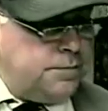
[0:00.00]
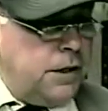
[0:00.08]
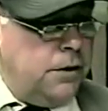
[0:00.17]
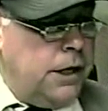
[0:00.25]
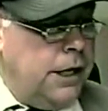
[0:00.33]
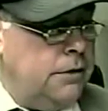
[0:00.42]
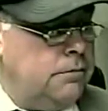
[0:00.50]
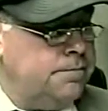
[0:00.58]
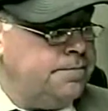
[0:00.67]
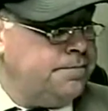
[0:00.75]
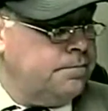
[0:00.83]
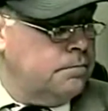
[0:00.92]
Okay?
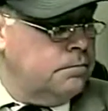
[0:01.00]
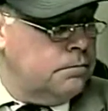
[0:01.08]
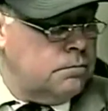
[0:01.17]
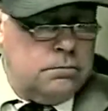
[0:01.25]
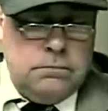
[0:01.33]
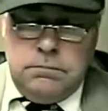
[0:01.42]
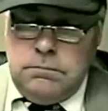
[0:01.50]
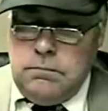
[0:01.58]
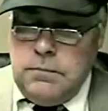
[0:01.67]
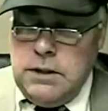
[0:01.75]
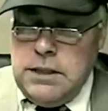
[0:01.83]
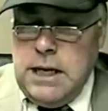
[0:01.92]

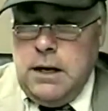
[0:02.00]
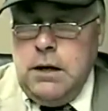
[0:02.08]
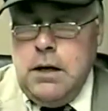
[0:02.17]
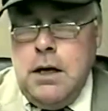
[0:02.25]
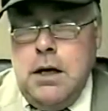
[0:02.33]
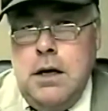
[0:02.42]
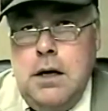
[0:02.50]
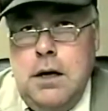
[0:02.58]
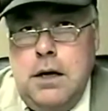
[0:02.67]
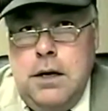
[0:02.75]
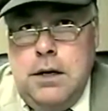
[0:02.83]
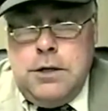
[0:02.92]
Now,
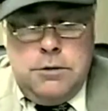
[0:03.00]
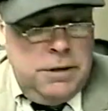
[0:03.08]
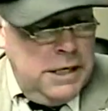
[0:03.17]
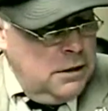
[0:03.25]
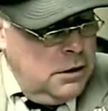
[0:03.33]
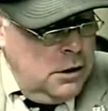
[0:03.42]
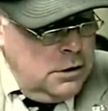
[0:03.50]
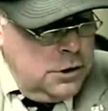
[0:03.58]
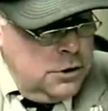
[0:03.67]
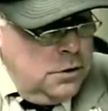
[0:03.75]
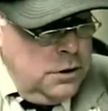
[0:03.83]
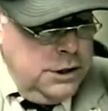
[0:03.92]
to make a long
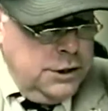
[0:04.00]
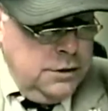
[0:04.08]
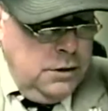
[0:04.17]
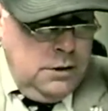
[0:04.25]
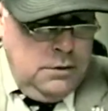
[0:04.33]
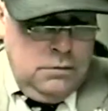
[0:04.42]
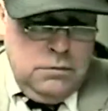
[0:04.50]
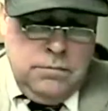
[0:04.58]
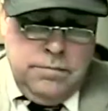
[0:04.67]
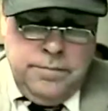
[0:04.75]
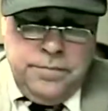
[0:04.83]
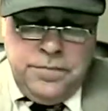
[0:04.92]
story short,
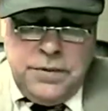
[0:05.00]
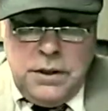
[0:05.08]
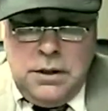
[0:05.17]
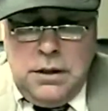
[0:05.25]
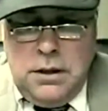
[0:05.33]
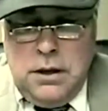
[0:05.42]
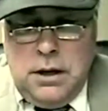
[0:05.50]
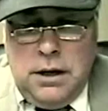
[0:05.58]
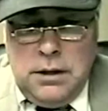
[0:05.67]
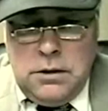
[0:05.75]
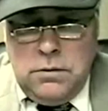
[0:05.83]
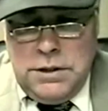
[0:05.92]

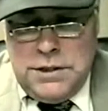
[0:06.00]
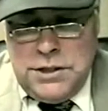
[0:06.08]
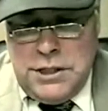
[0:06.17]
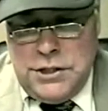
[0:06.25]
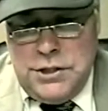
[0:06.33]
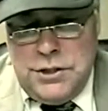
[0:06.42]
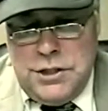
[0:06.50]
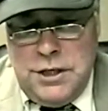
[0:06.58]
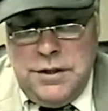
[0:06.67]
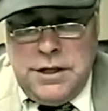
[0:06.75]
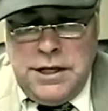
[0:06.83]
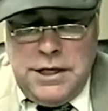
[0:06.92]
Article 1, Section 10
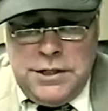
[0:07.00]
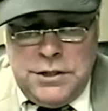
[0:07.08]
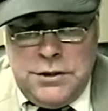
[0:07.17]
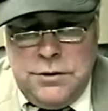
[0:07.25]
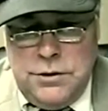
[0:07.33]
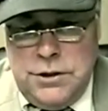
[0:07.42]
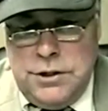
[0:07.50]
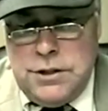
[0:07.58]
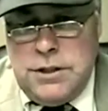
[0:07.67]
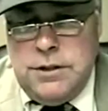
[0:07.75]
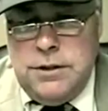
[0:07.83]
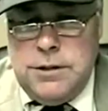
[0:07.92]
of the Constitution is
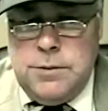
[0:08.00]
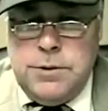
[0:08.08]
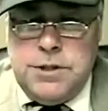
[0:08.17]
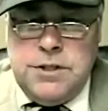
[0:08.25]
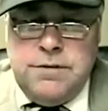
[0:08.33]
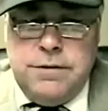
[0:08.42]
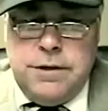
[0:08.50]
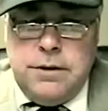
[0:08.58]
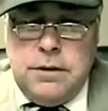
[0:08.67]
clear and specific